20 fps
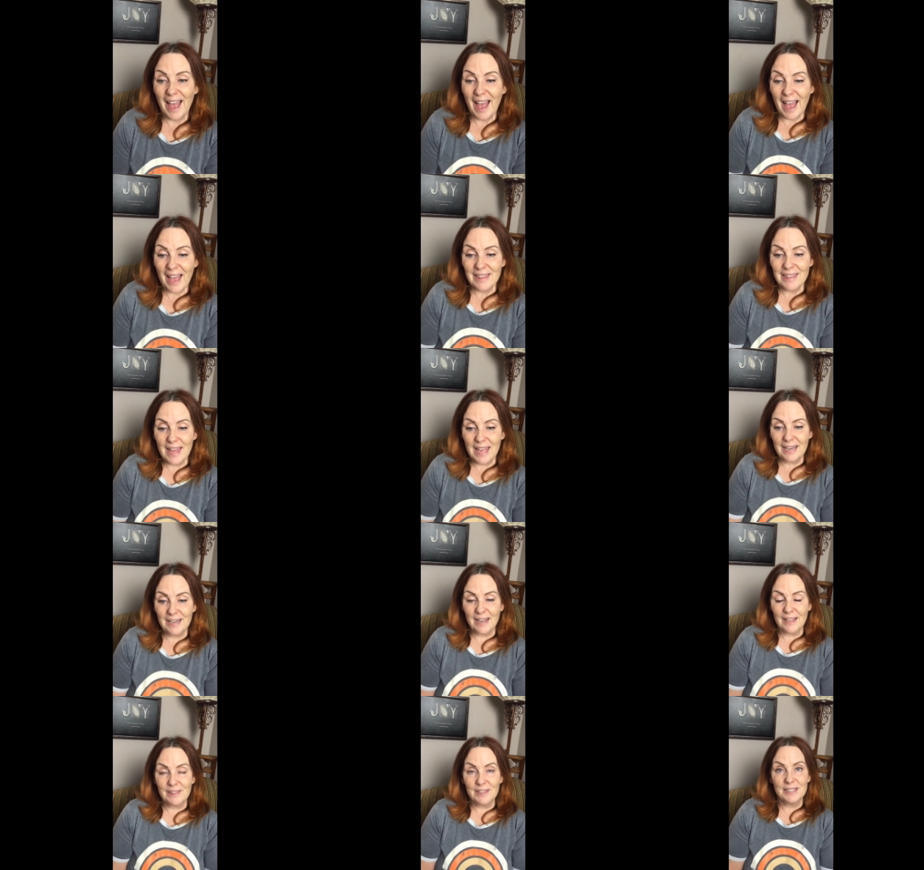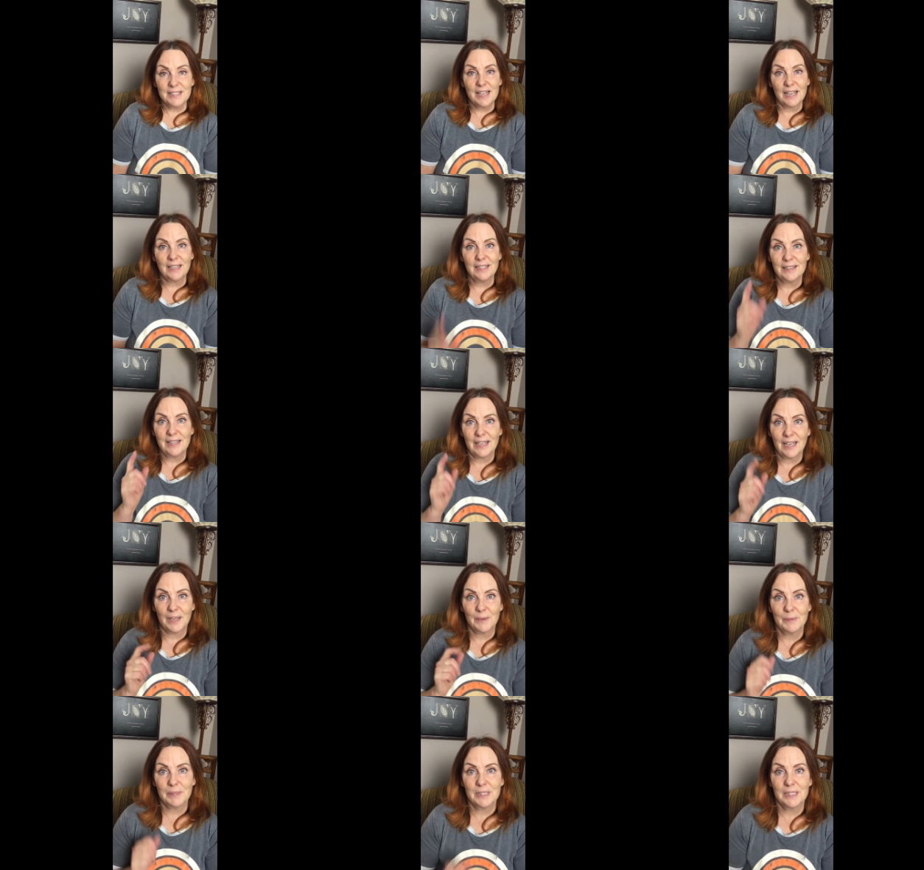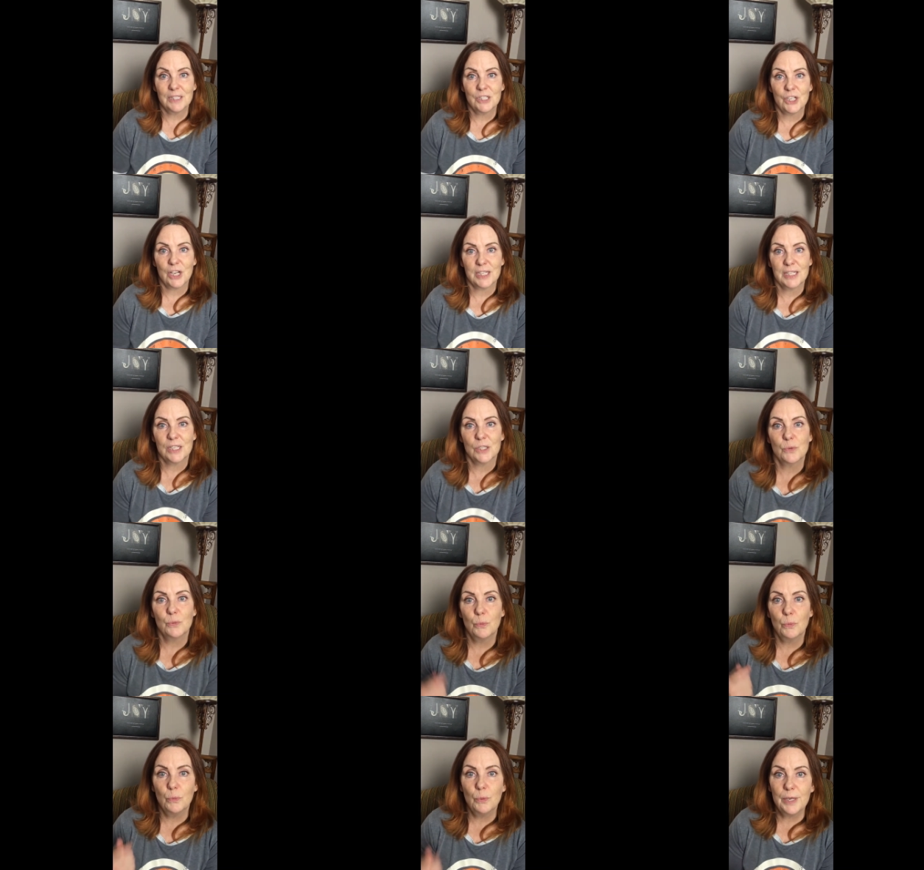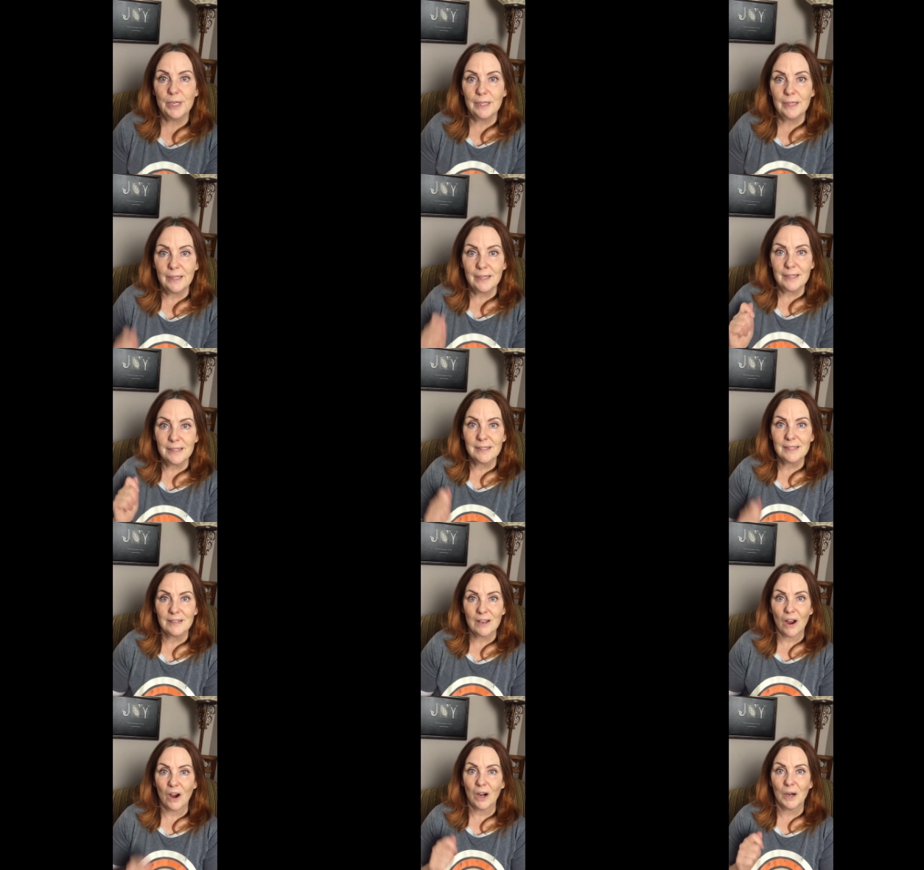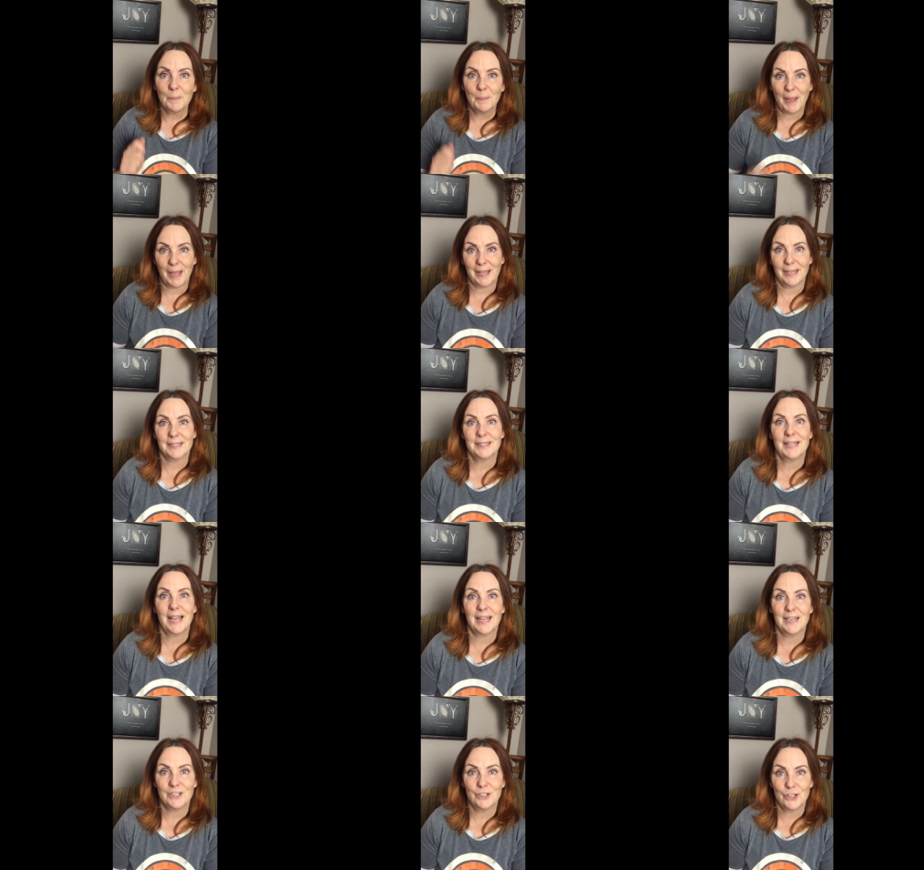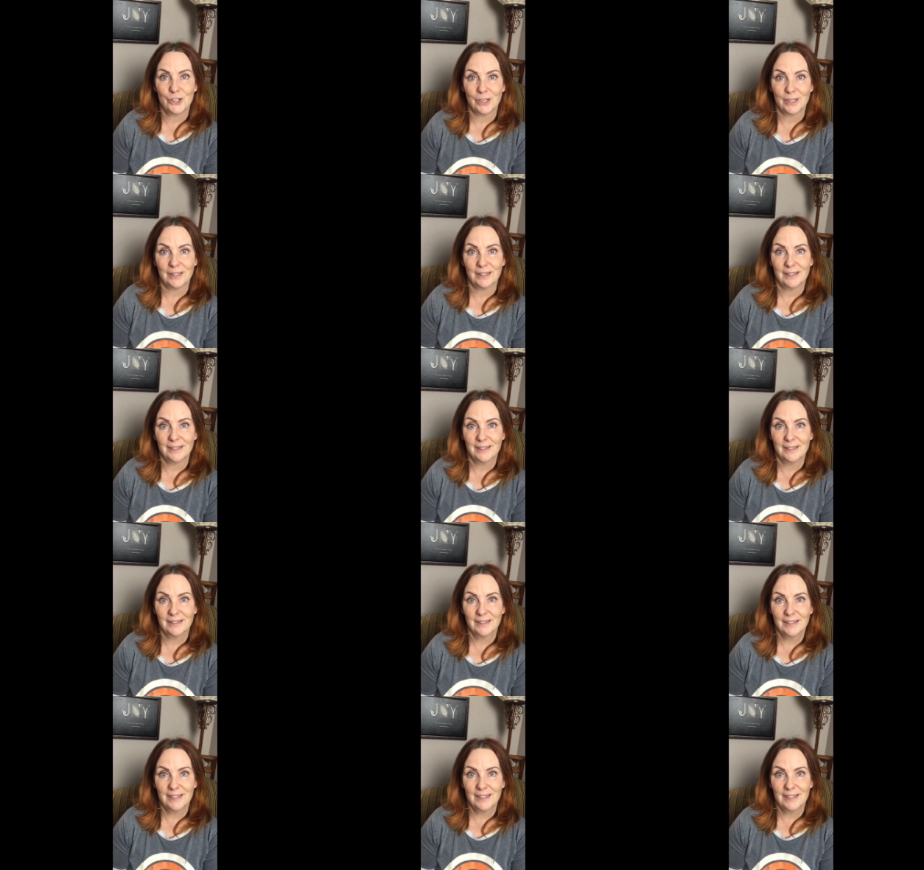And then the second thing I would suggest is really start paying attention